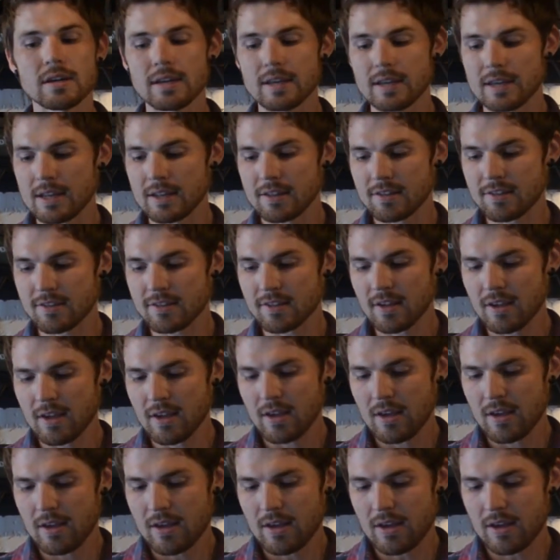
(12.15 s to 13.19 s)
It's
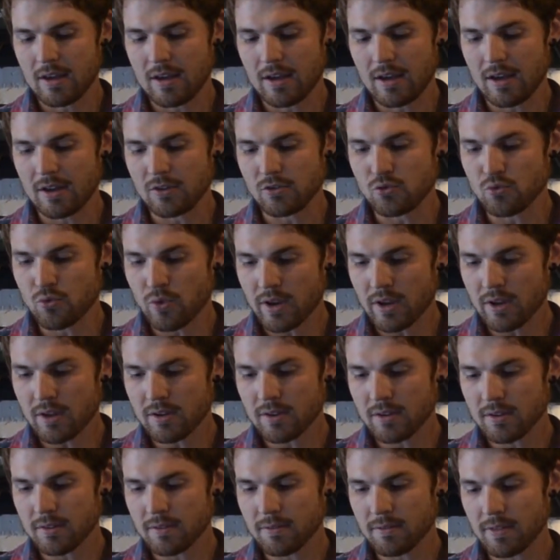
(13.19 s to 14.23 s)
a drink
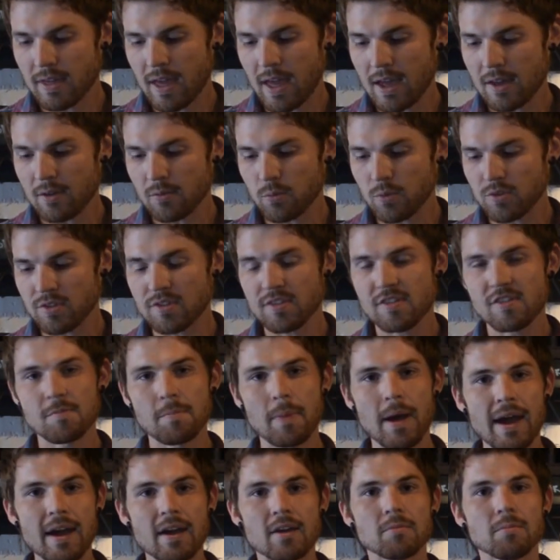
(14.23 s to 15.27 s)
that was
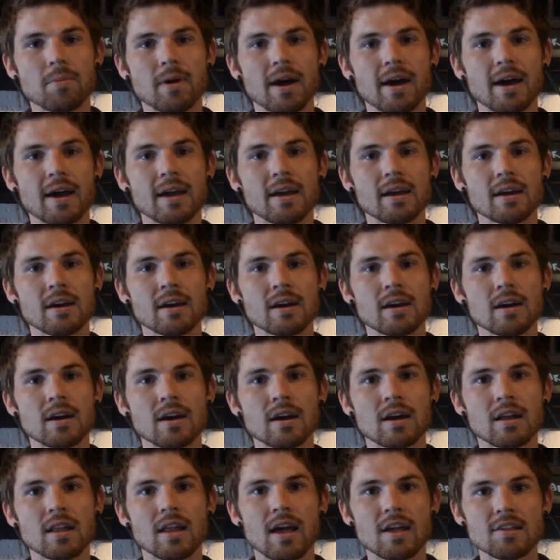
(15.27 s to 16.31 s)
inspired by
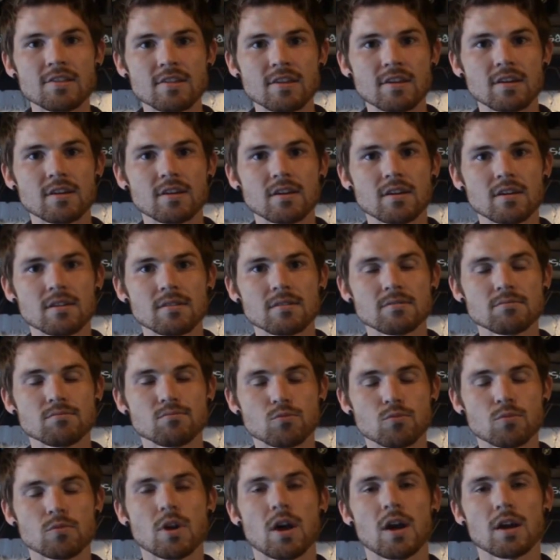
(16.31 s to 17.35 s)
a classic
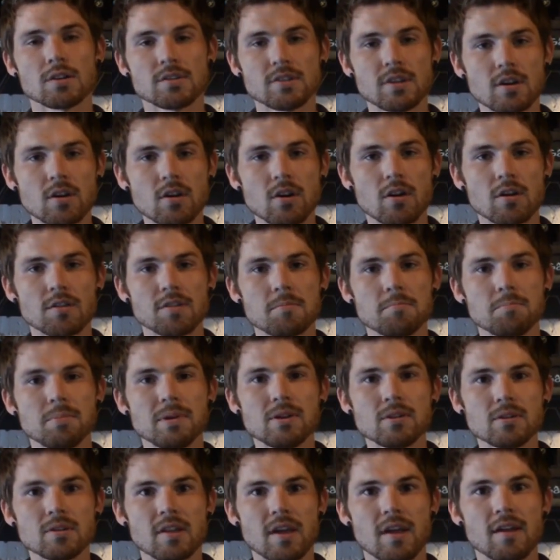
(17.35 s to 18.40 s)
cocktail called the
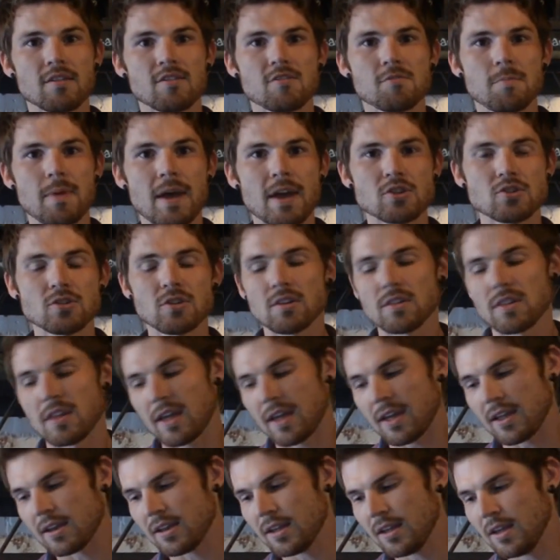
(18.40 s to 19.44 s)
Beetletown Special, and
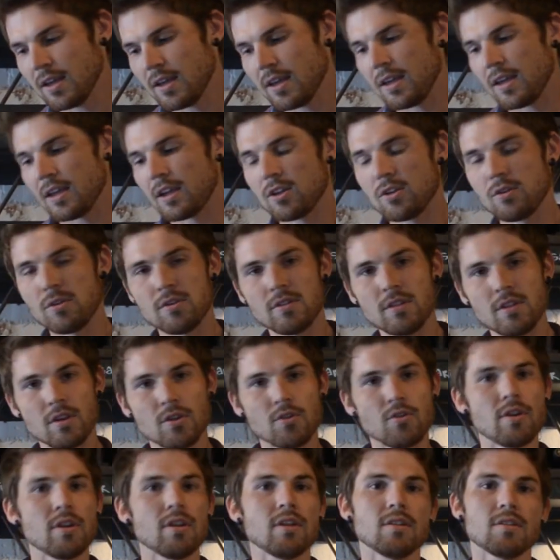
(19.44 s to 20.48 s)
that, including the
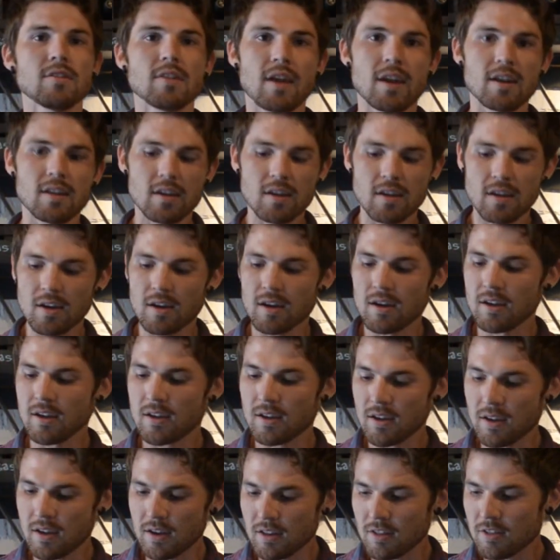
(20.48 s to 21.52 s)
ingredients, had
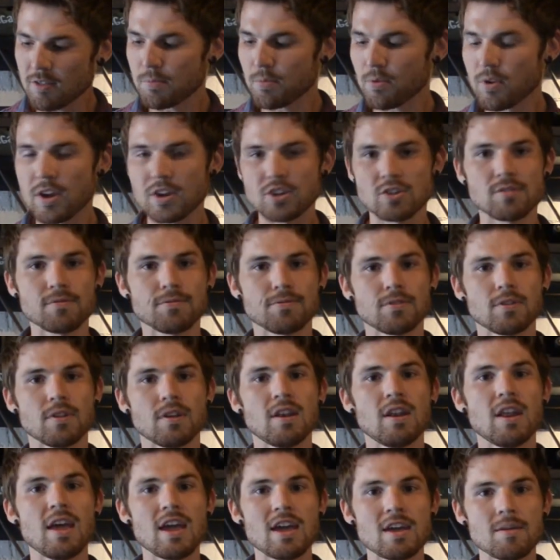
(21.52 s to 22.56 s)
an inspiration for the
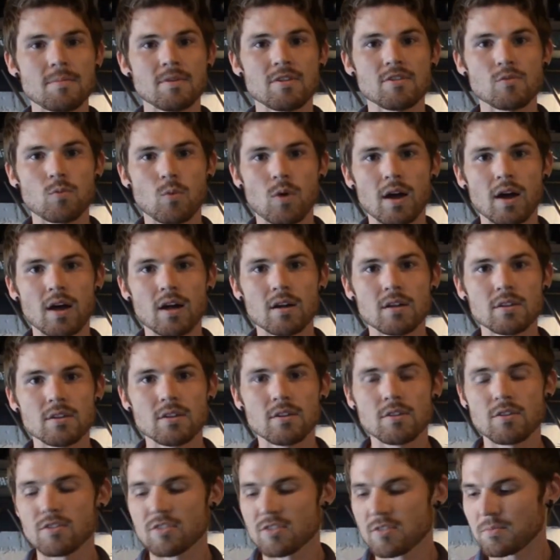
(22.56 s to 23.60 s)
name as well.
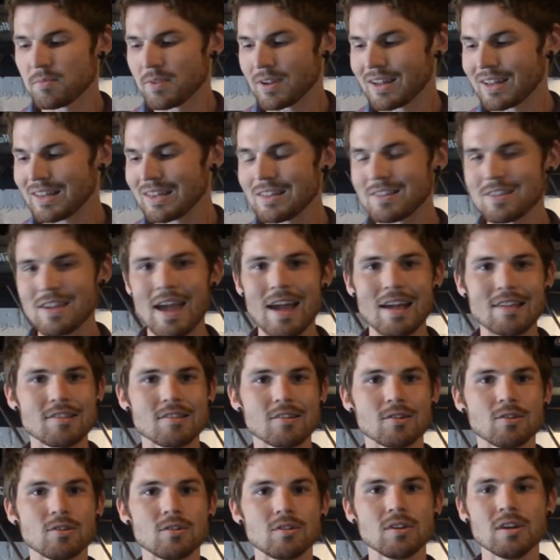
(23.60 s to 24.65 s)
There's some
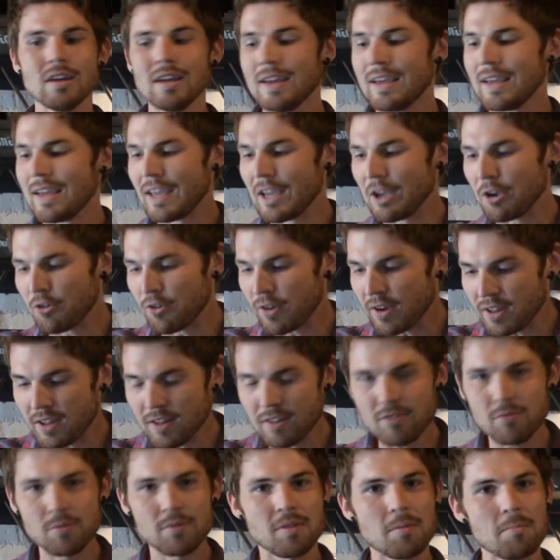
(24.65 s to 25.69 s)
ecclesiastical
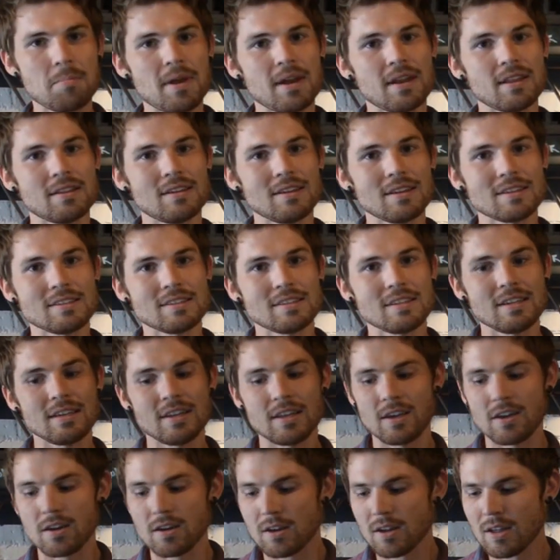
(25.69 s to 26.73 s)
ingredients with the Benedictine
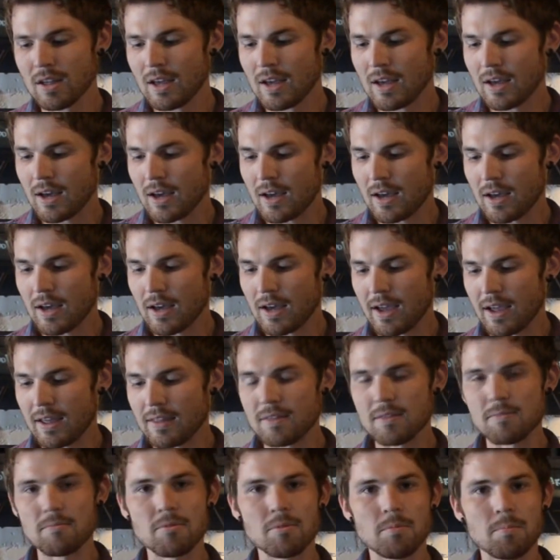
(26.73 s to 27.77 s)
here,
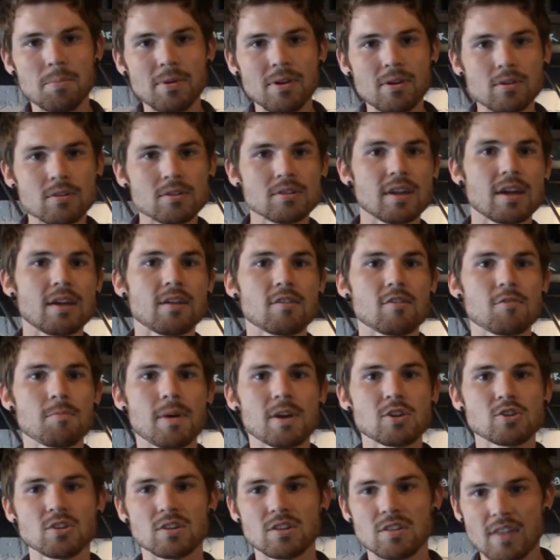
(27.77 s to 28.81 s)
and the Beetletown
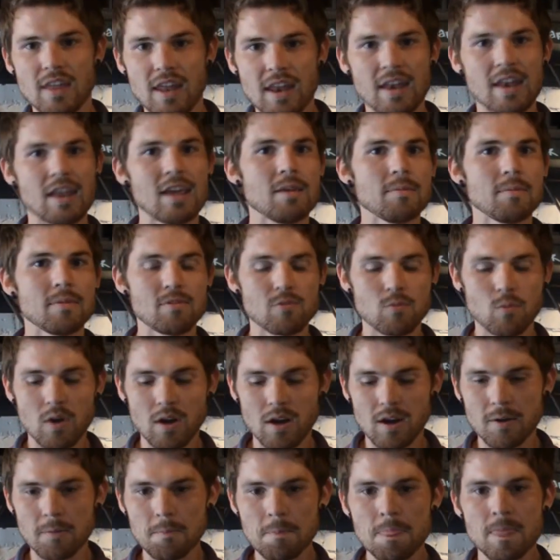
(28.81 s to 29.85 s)
Special in that name as
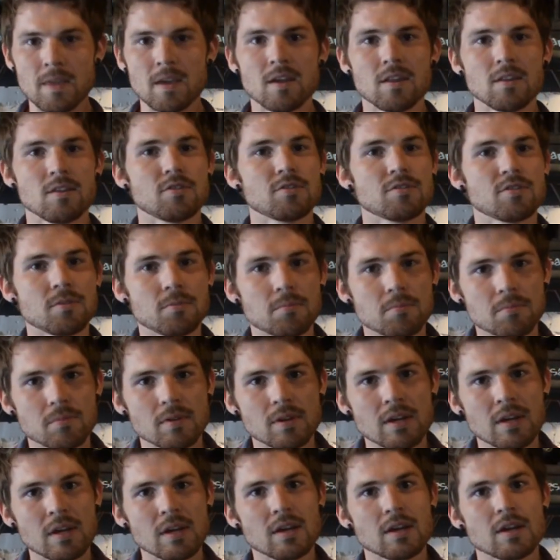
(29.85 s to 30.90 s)
well. Some
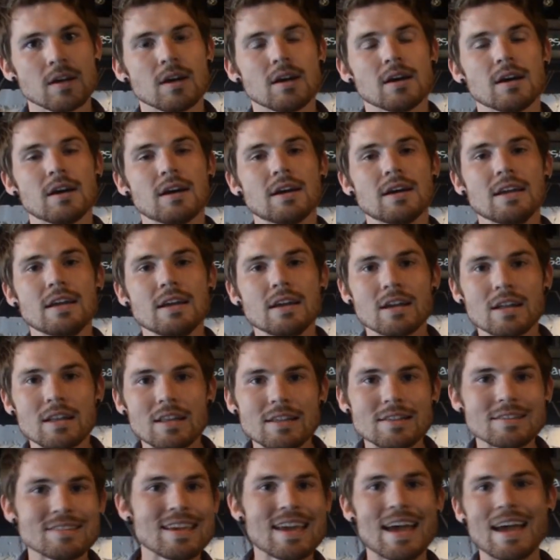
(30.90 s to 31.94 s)

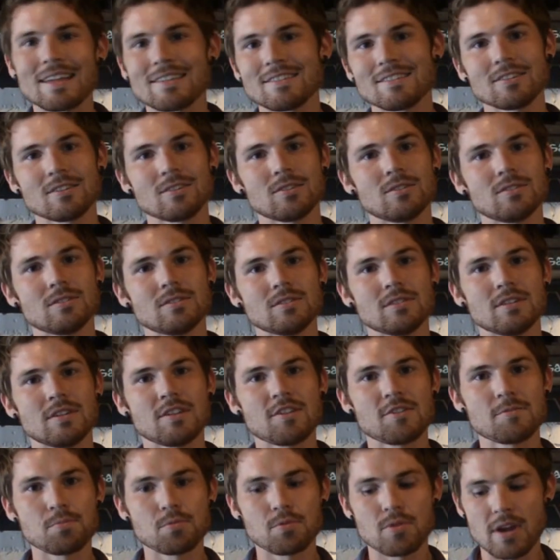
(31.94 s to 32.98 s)
ecclesiastical
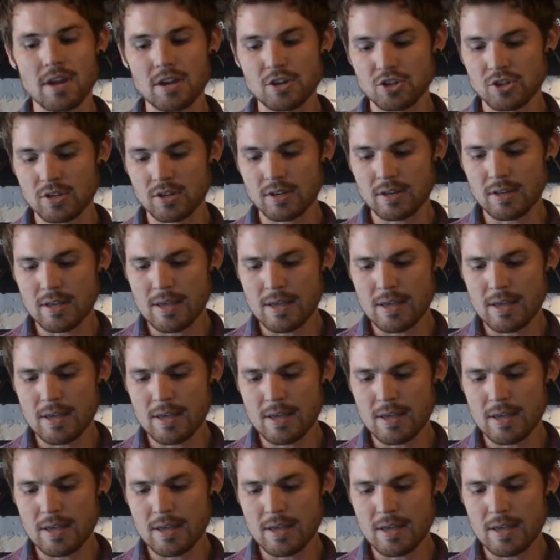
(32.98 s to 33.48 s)
inspiration.